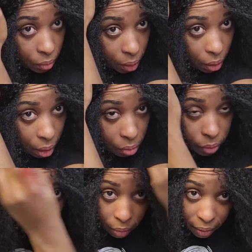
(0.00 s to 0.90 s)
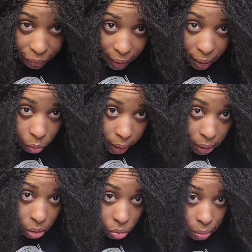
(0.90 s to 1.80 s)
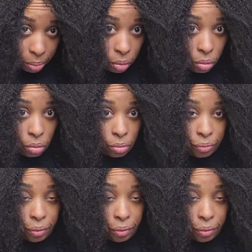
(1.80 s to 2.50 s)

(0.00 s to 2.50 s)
we're trying to find ways to improve,